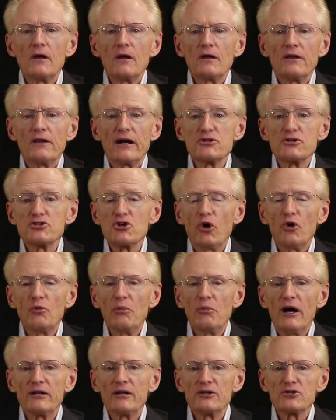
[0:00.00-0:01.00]
that is owned
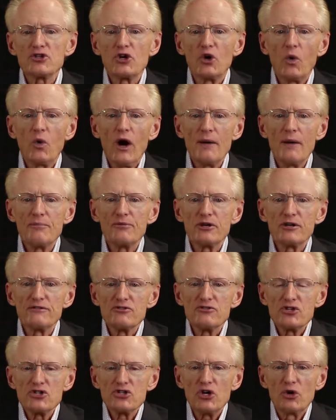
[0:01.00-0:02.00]
by this cooperative
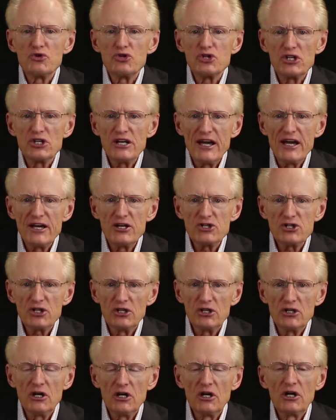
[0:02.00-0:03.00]

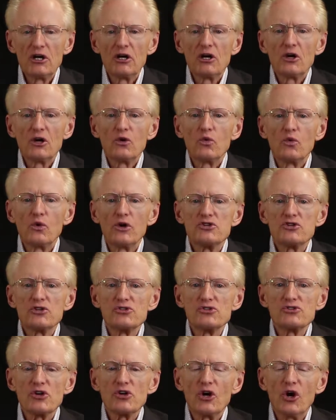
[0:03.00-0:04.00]
association, which
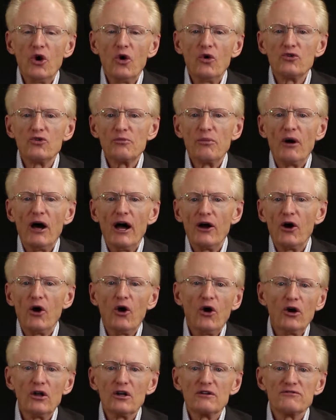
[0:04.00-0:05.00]
is owned by
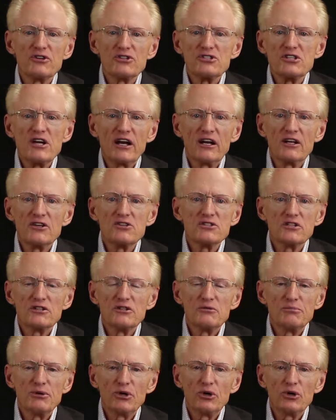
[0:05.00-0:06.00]
all of the tenants in the
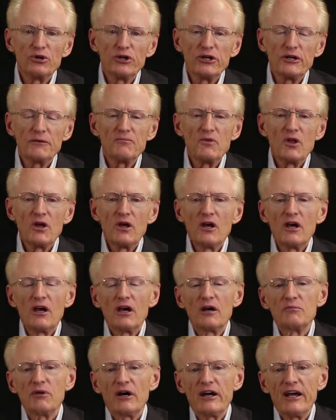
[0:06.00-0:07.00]
building.
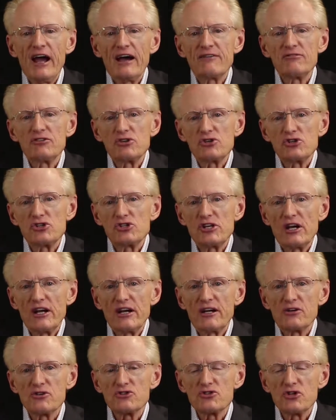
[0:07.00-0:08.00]
And by having
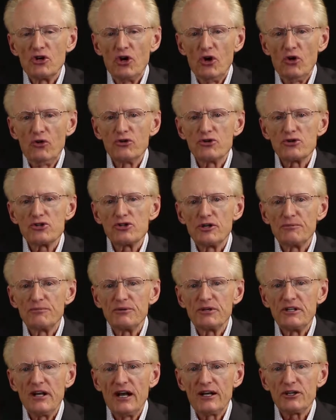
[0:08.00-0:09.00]
shares and ownership
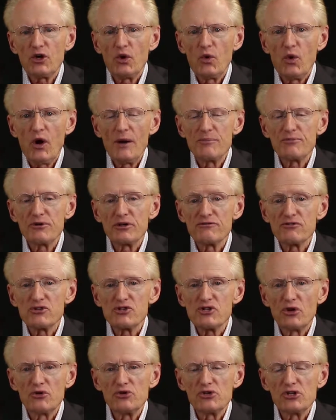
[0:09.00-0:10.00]
in that cooperative
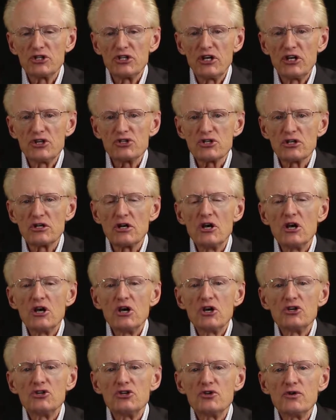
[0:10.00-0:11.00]
association,
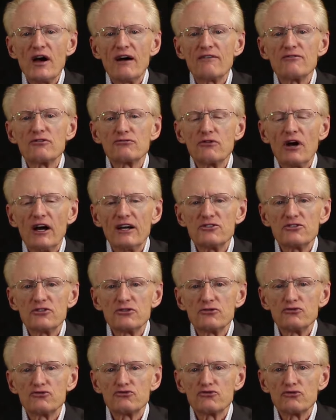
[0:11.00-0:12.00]
you have the right
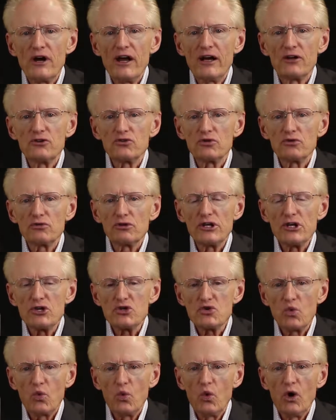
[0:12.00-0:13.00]
to rent or
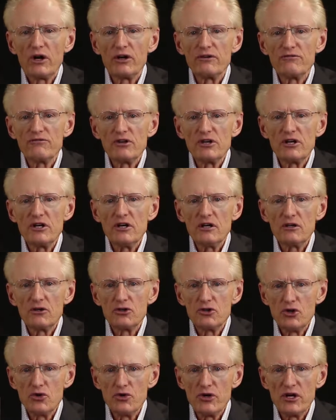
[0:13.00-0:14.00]
lease one of the
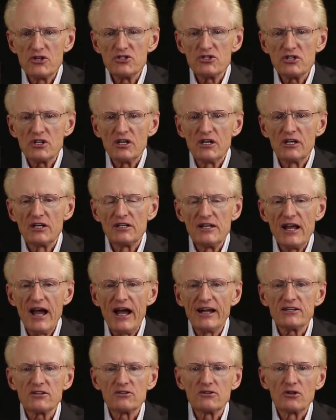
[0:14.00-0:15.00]
units in
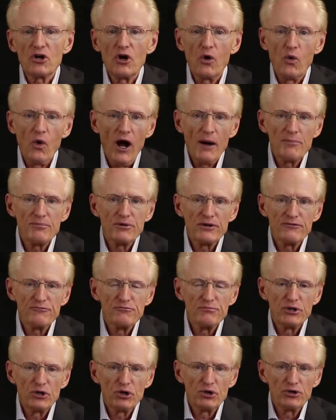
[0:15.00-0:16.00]
that cooperative
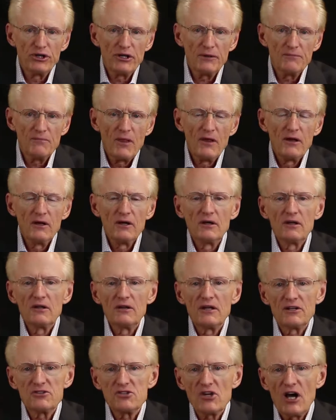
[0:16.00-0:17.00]
building.
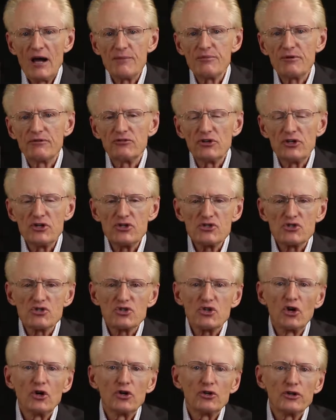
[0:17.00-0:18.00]
That type of lease is
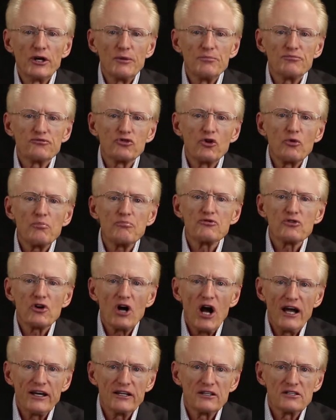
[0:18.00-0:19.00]
called a
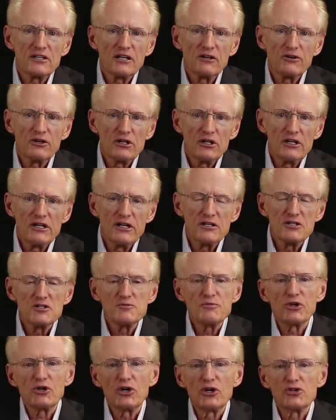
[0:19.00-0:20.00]
proprietary lease
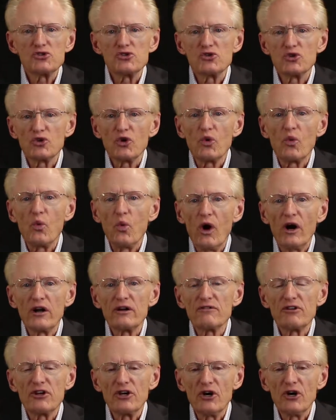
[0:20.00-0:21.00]
because you're one
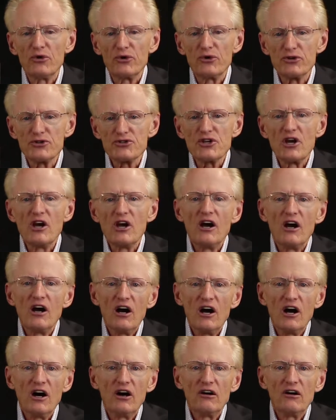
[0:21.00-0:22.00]
of the owners
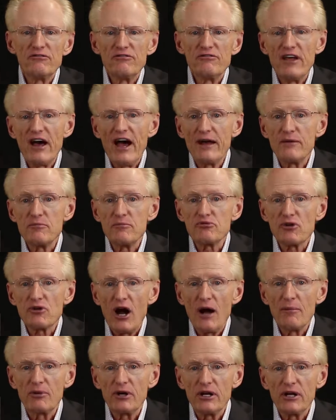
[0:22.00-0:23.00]
of that
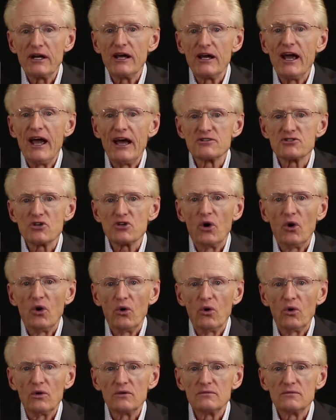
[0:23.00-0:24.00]
property as a
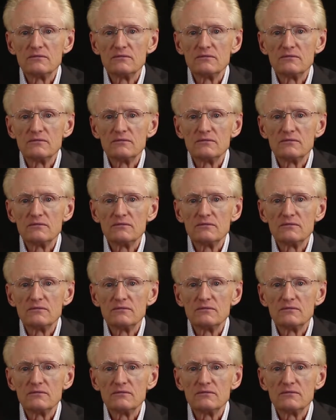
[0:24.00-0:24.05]
whole.